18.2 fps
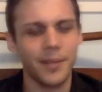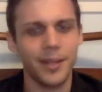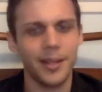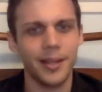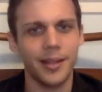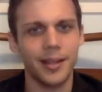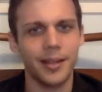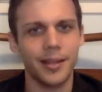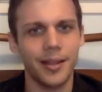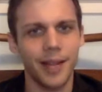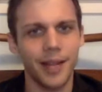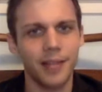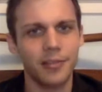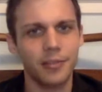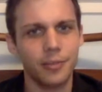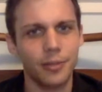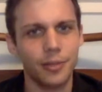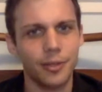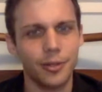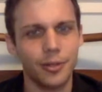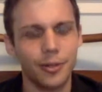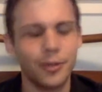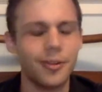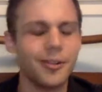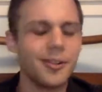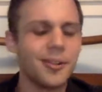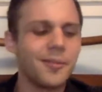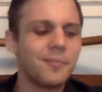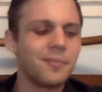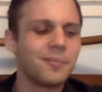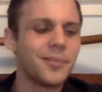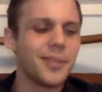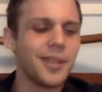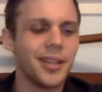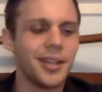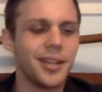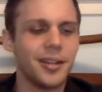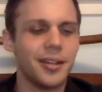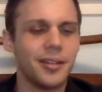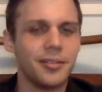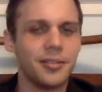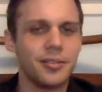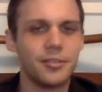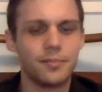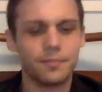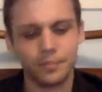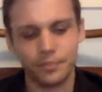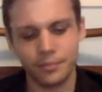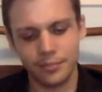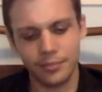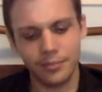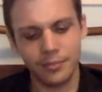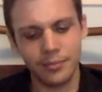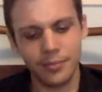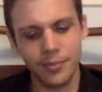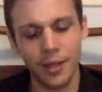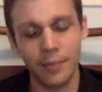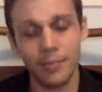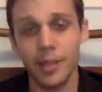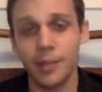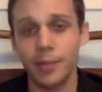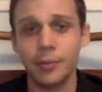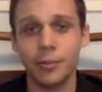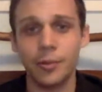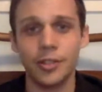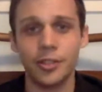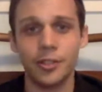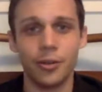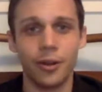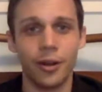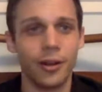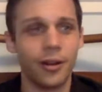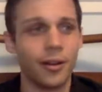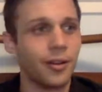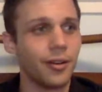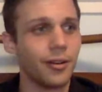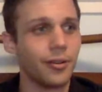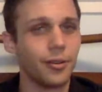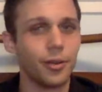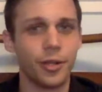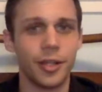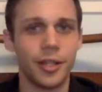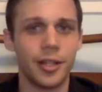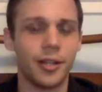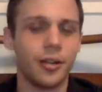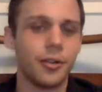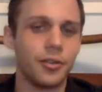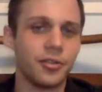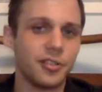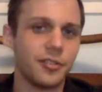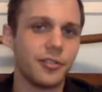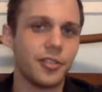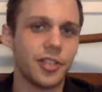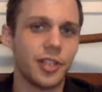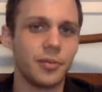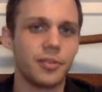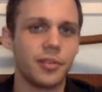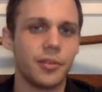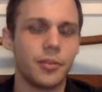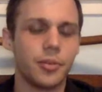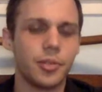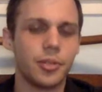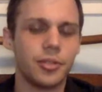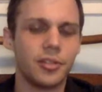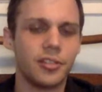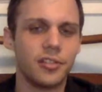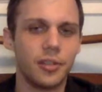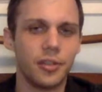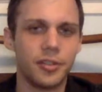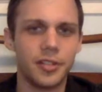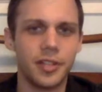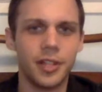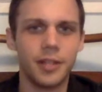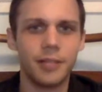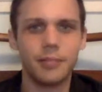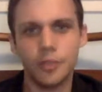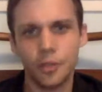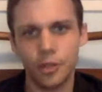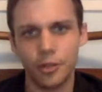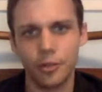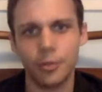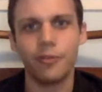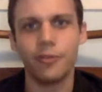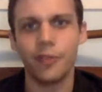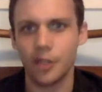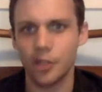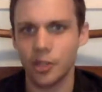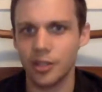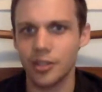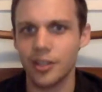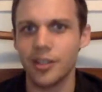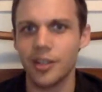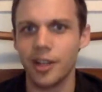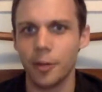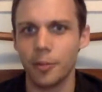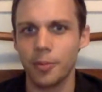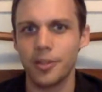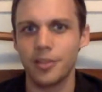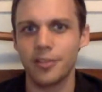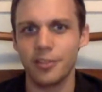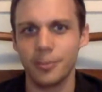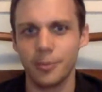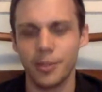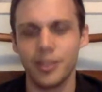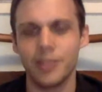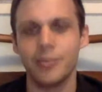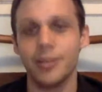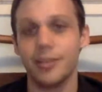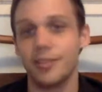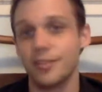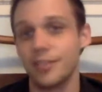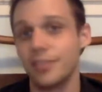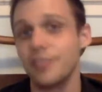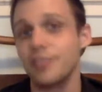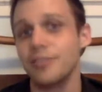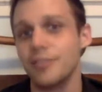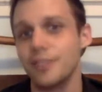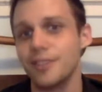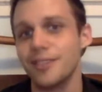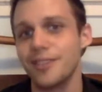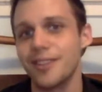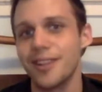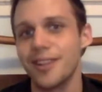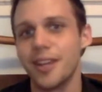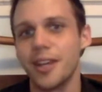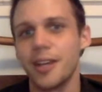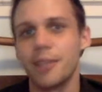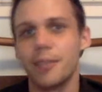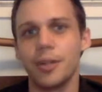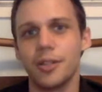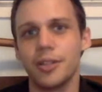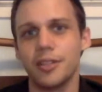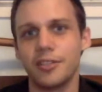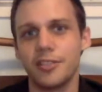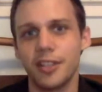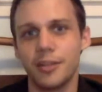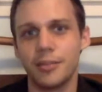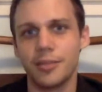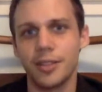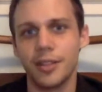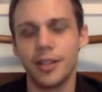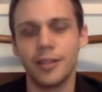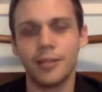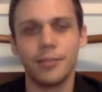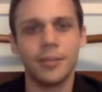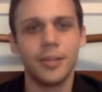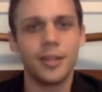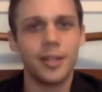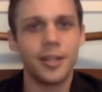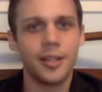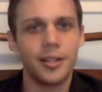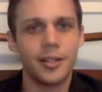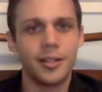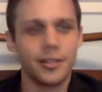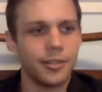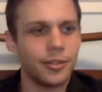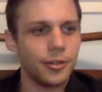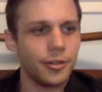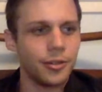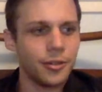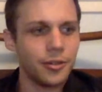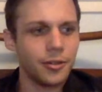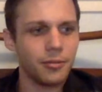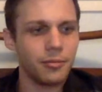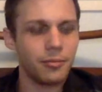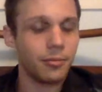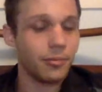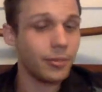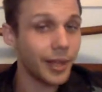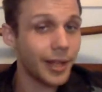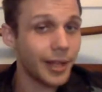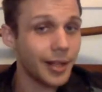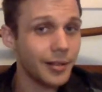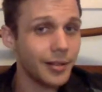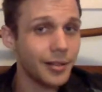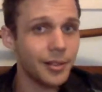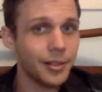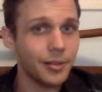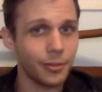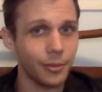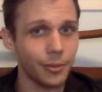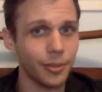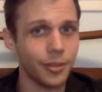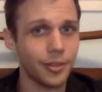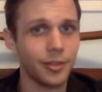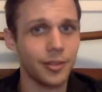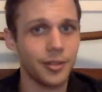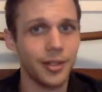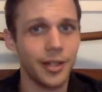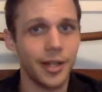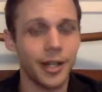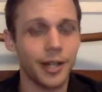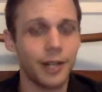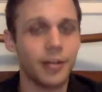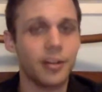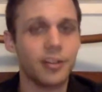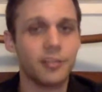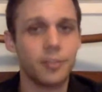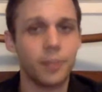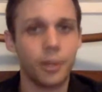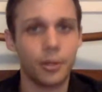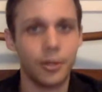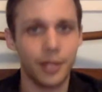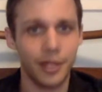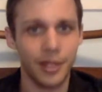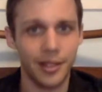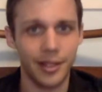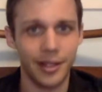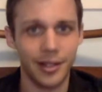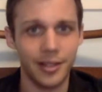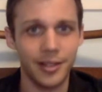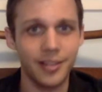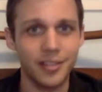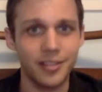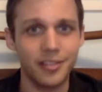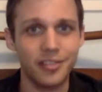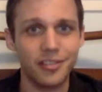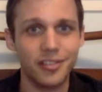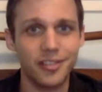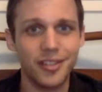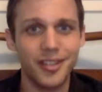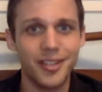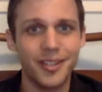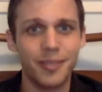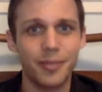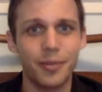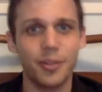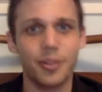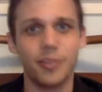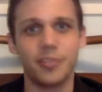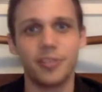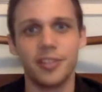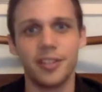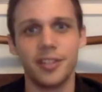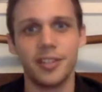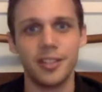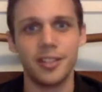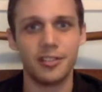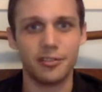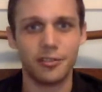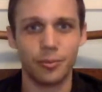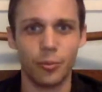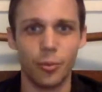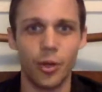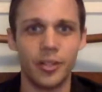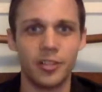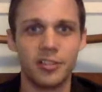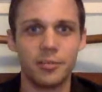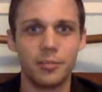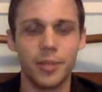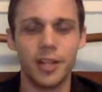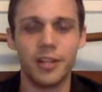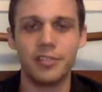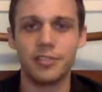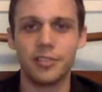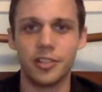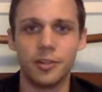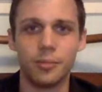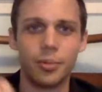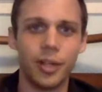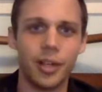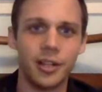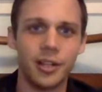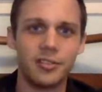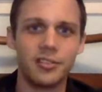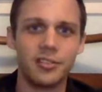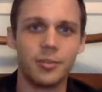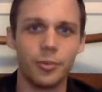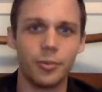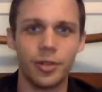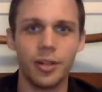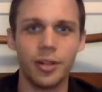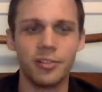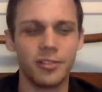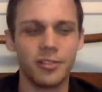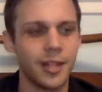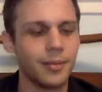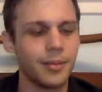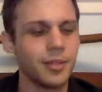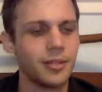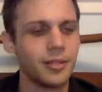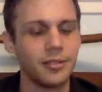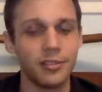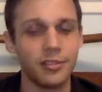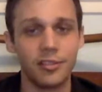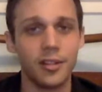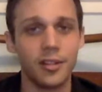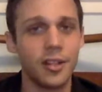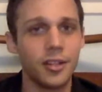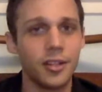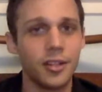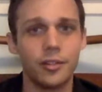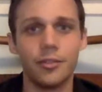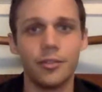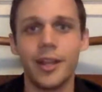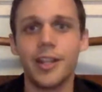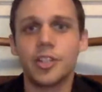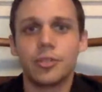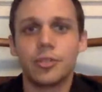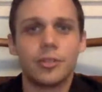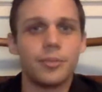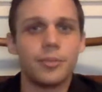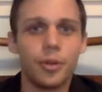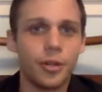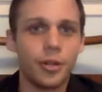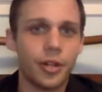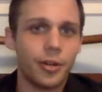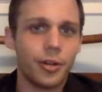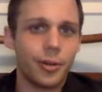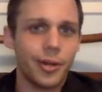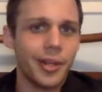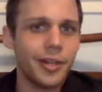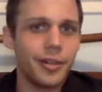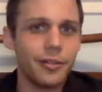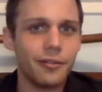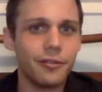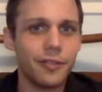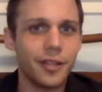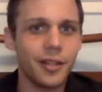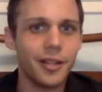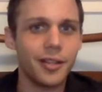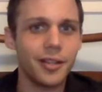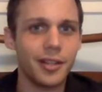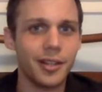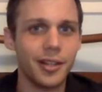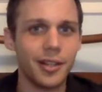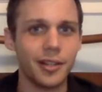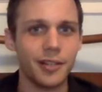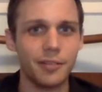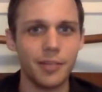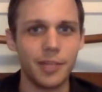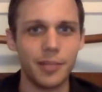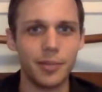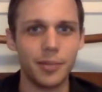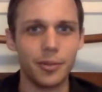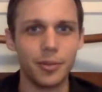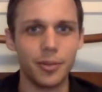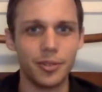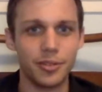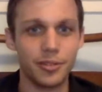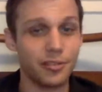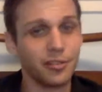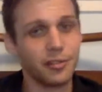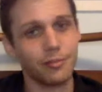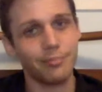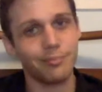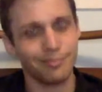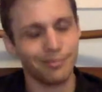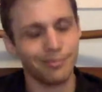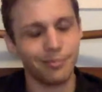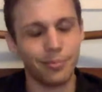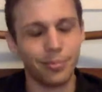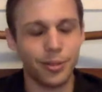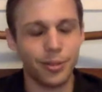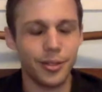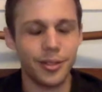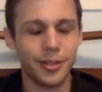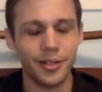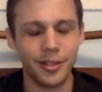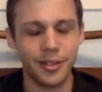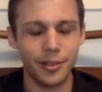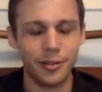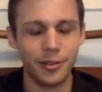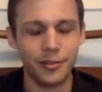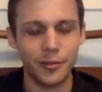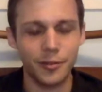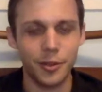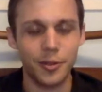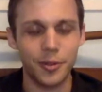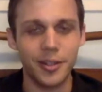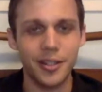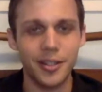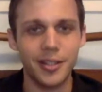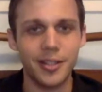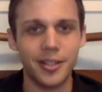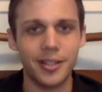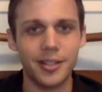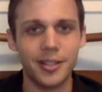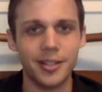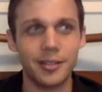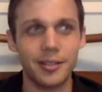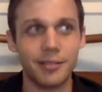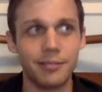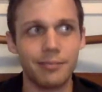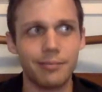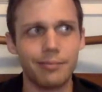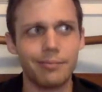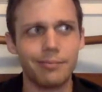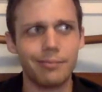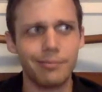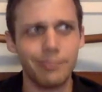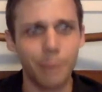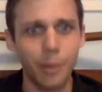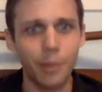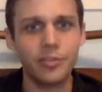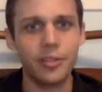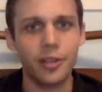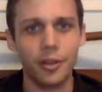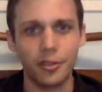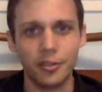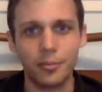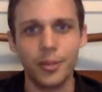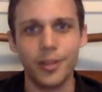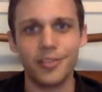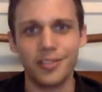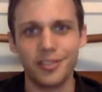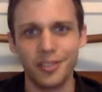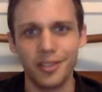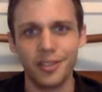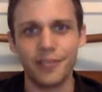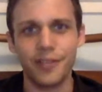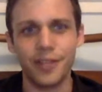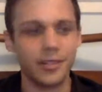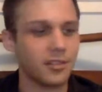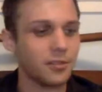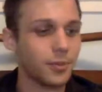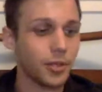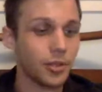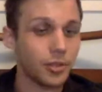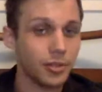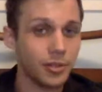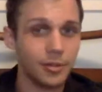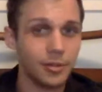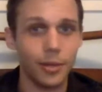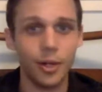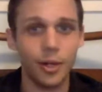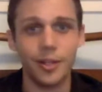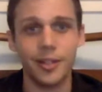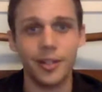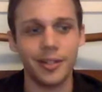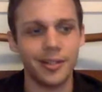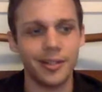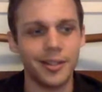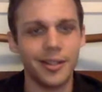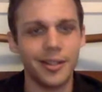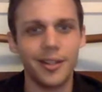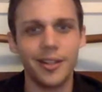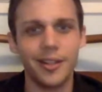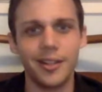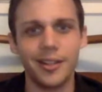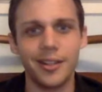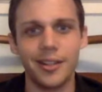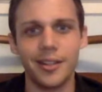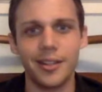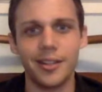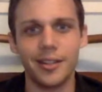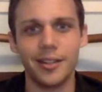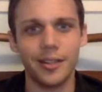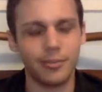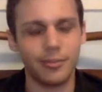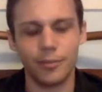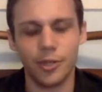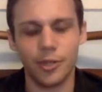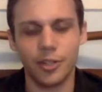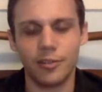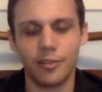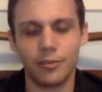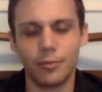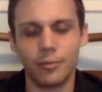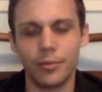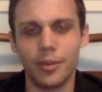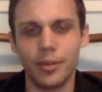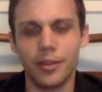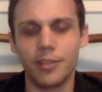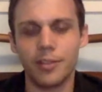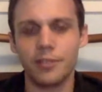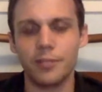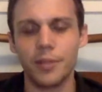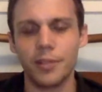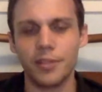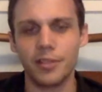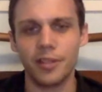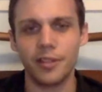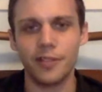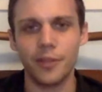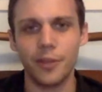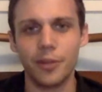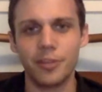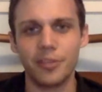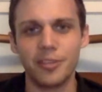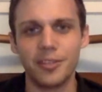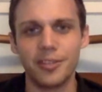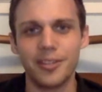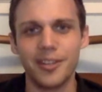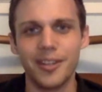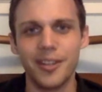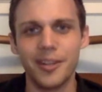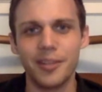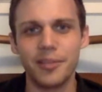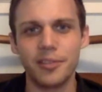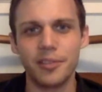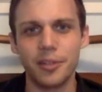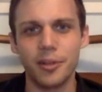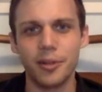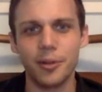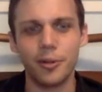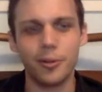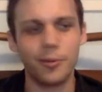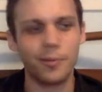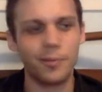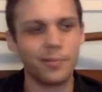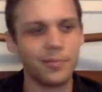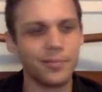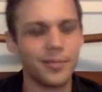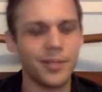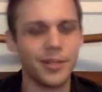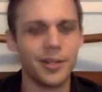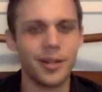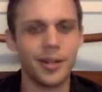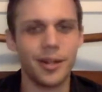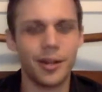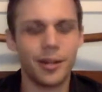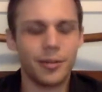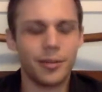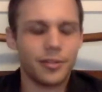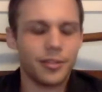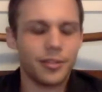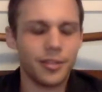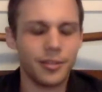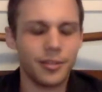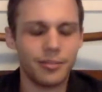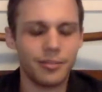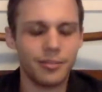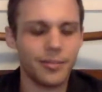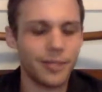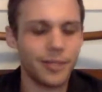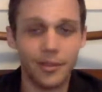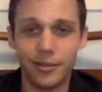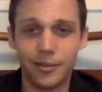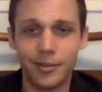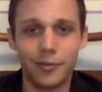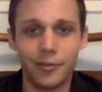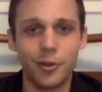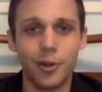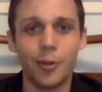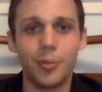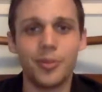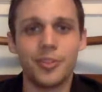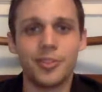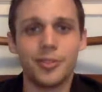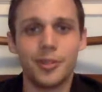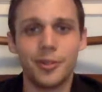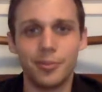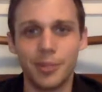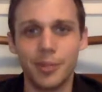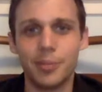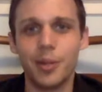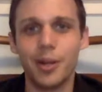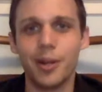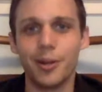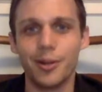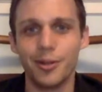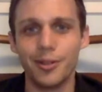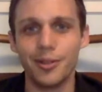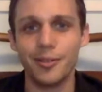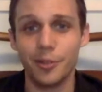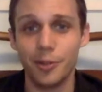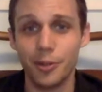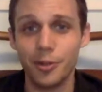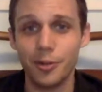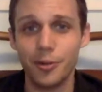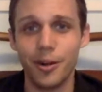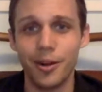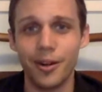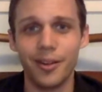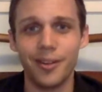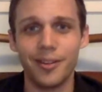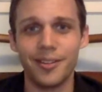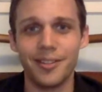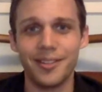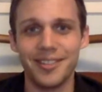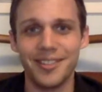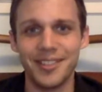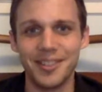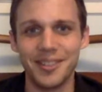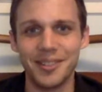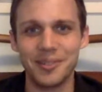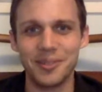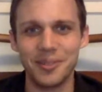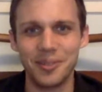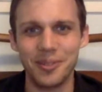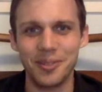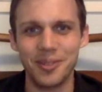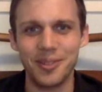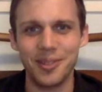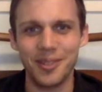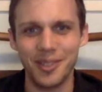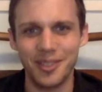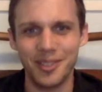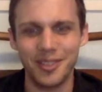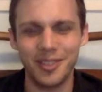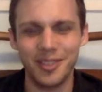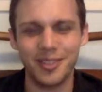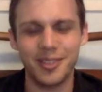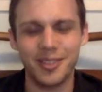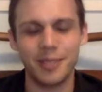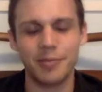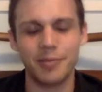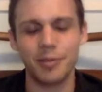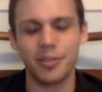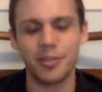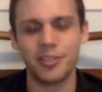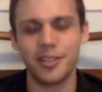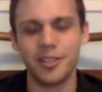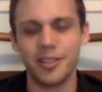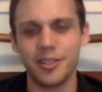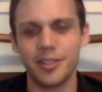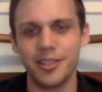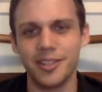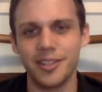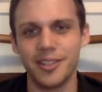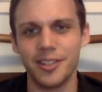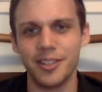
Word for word: And that's really cool. And maybe when you are looking at all these different types of opportunities all the time, sure, reflection can help because then we can make sense of it. But at the same time, you're likely really good at cross pollinating ideas where you mm. see ideas from one space and you can apply it to somewhere else. And that means you're naturally more creative than a lot of people, which is pretty useful in most all spaces that I found, especially in marketing, and, which is the space that I focus in. So, you know, I, I would say if you're open to it, be proud of who you are and, you know, this types of personality uh,